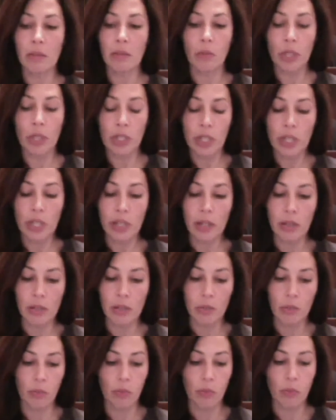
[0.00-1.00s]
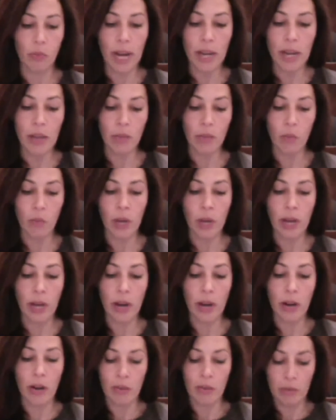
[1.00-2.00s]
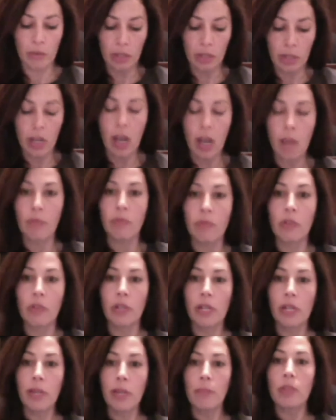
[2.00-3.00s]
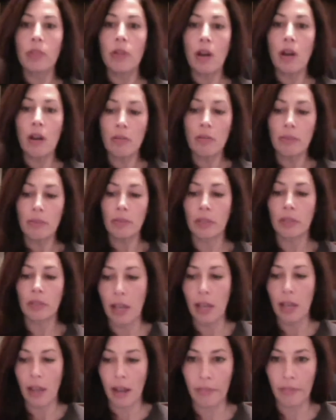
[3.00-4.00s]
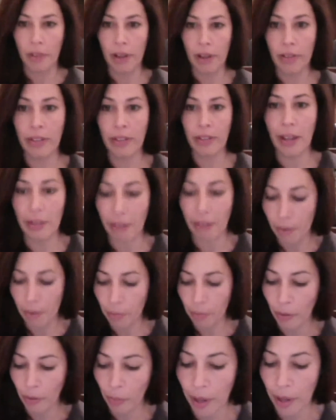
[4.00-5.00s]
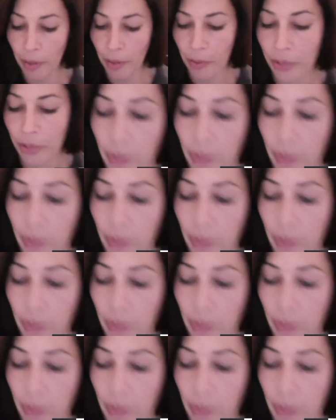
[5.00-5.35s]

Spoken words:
which is right where the top of your hips are. If I stand up, you might see